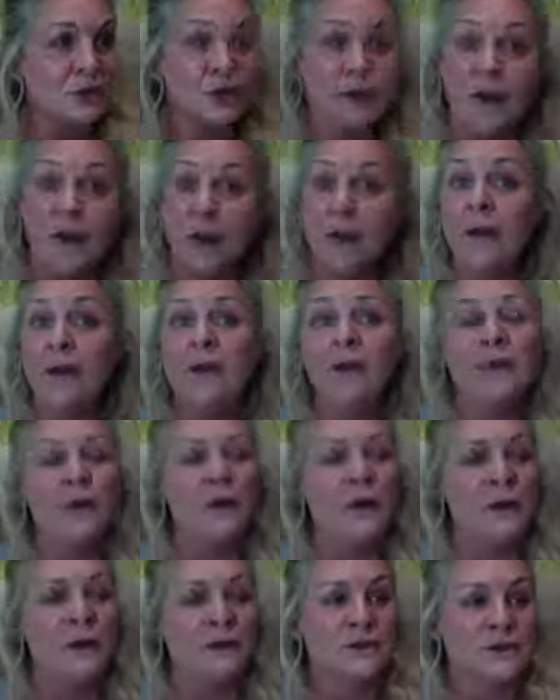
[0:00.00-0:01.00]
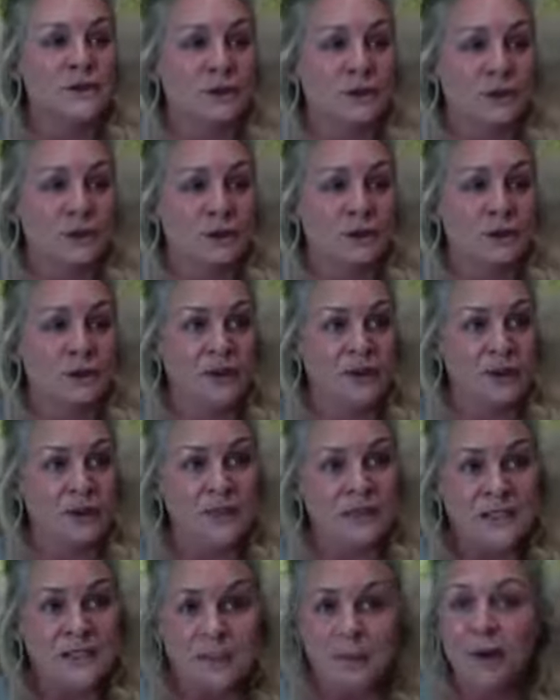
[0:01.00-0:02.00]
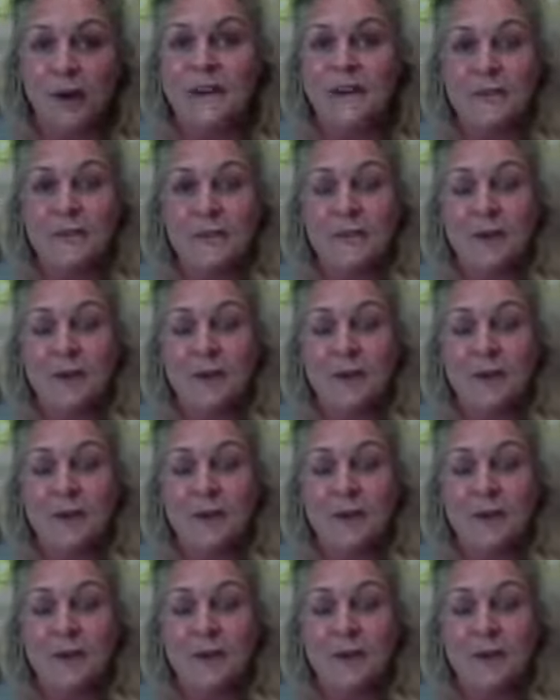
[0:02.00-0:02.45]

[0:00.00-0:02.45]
follow your own truth, to express what